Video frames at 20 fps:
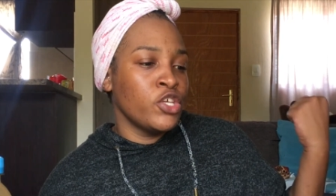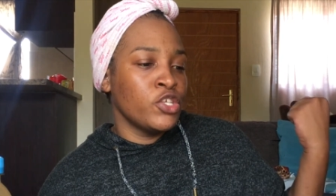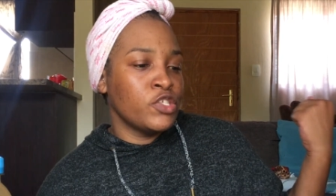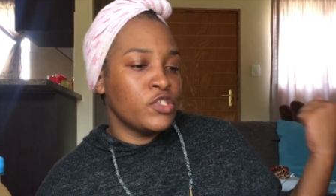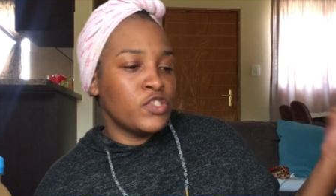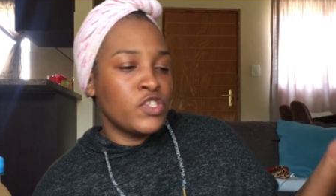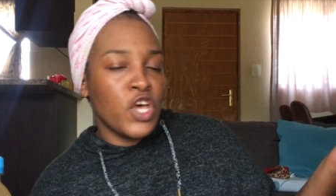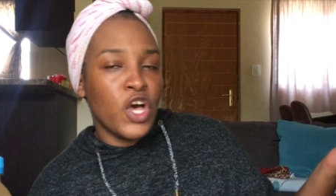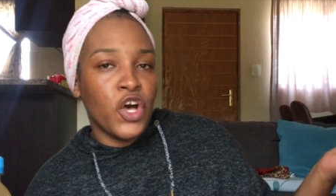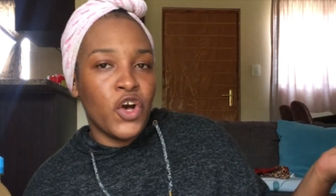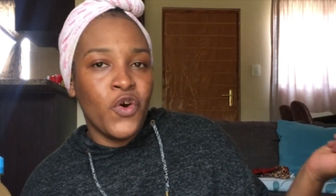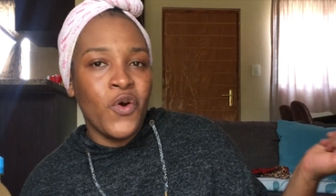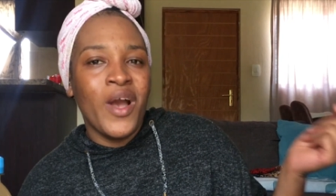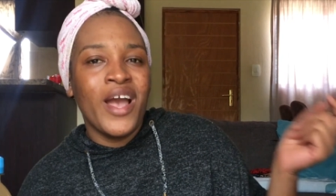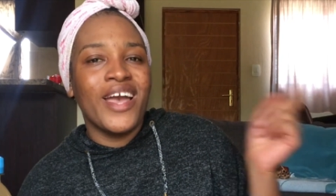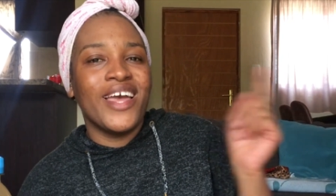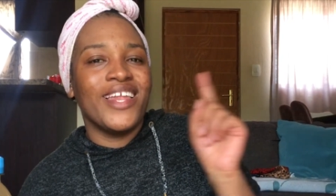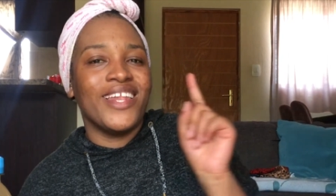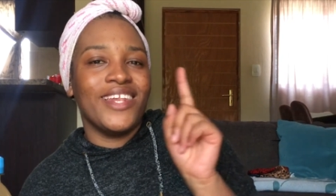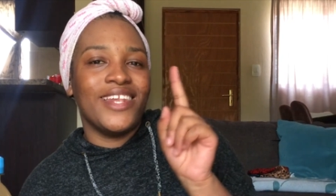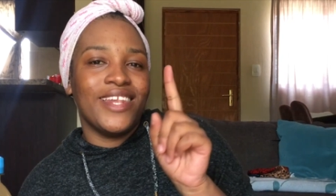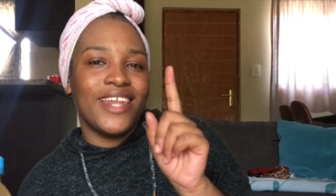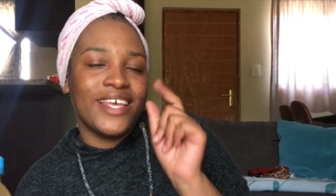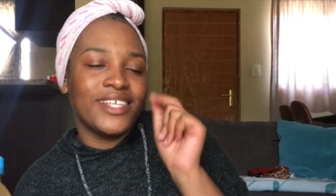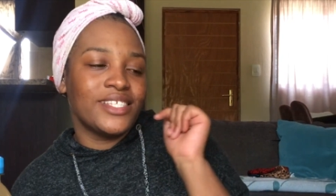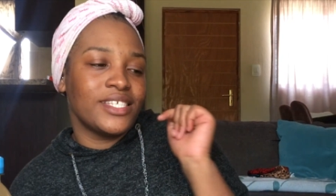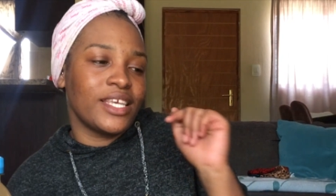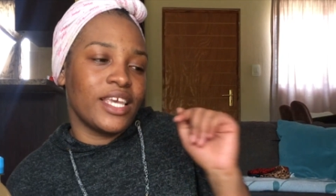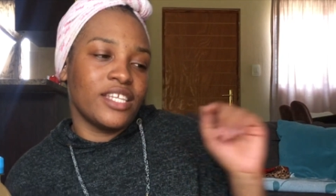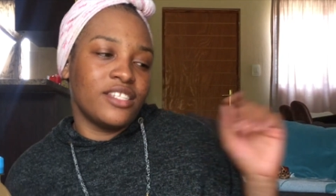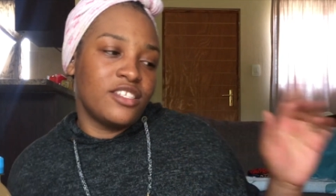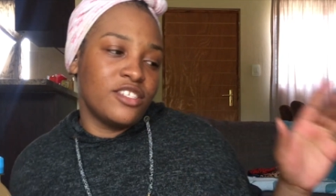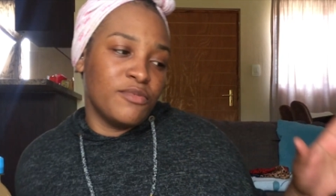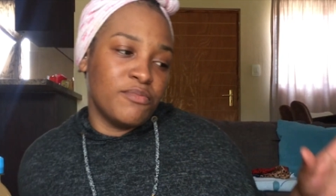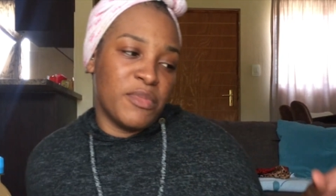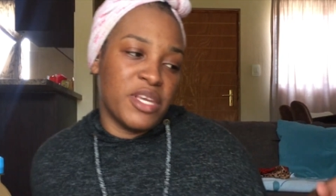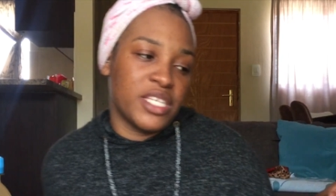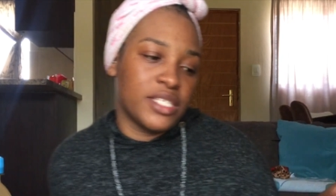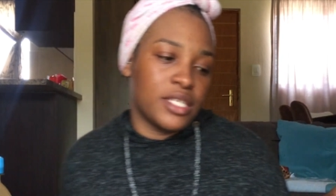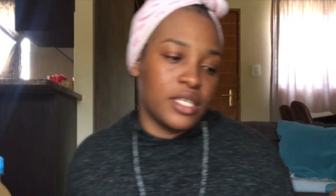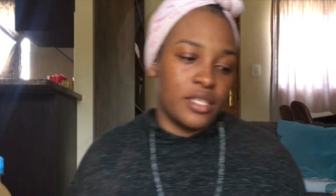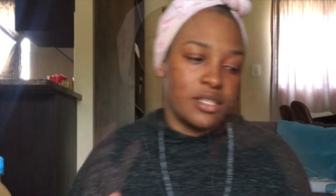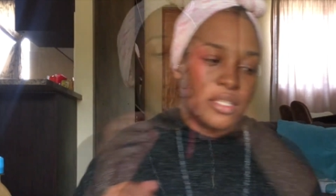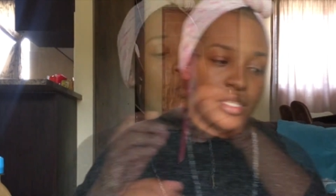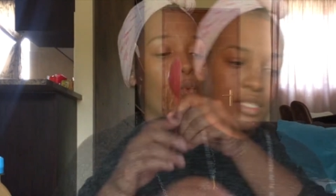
So let's get to mixing